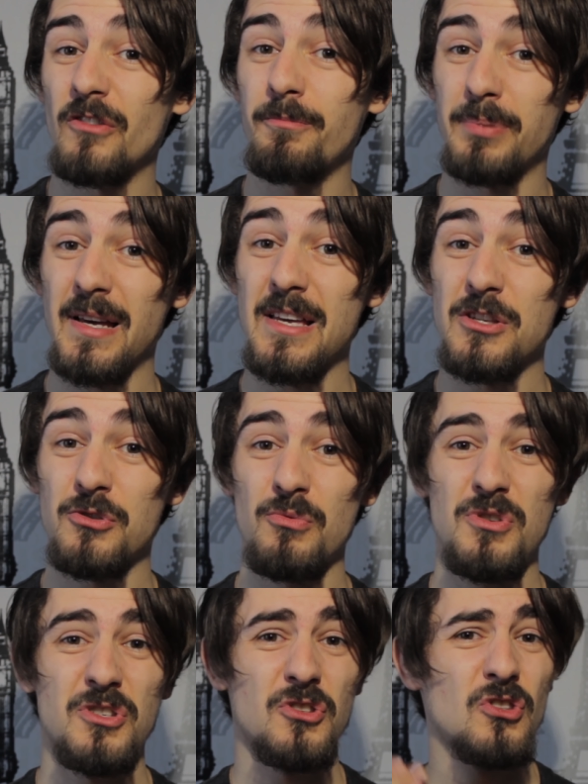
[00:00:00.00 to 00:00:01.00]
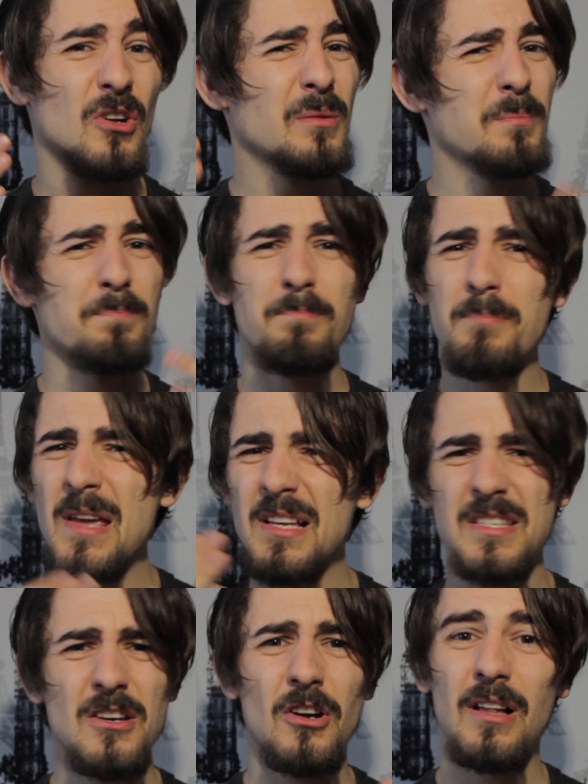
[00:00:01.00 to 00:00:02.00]
of place so you just don't
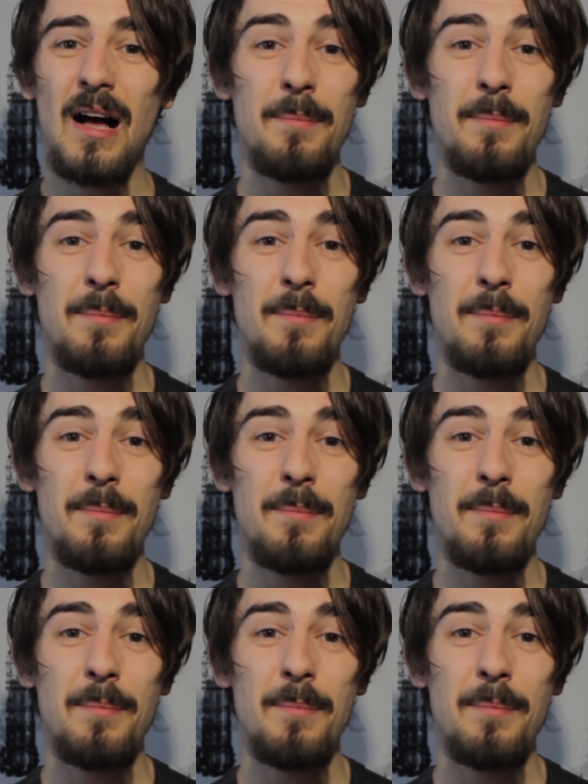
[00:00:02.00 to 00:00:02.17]
mix it all